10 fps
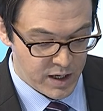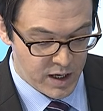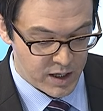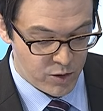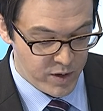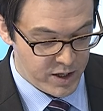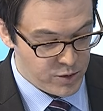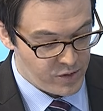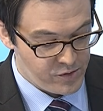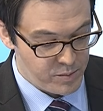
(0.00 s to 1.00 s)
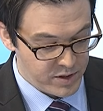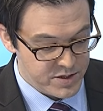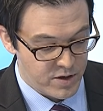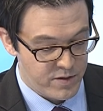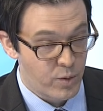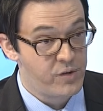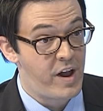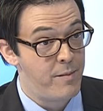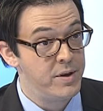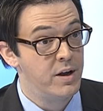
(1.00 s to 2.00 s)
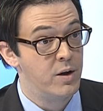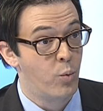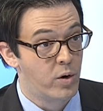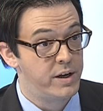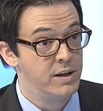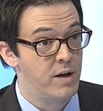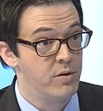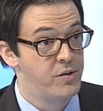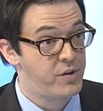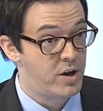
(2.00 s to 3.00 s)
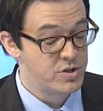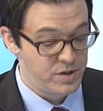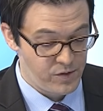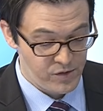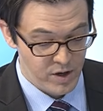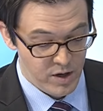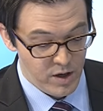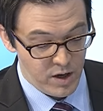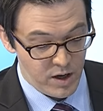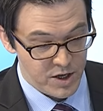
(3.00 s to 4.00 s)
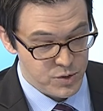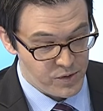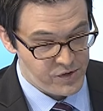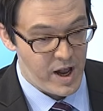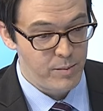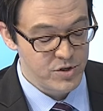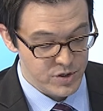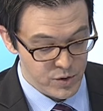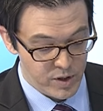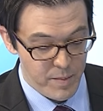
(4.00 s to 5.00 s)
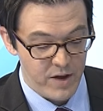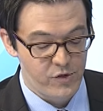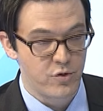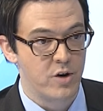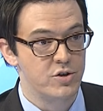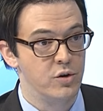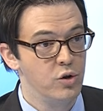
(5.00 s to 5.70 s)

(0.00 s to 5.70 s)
Korean and U.S. military authorities have begun working-level discussions to establish a new command structure.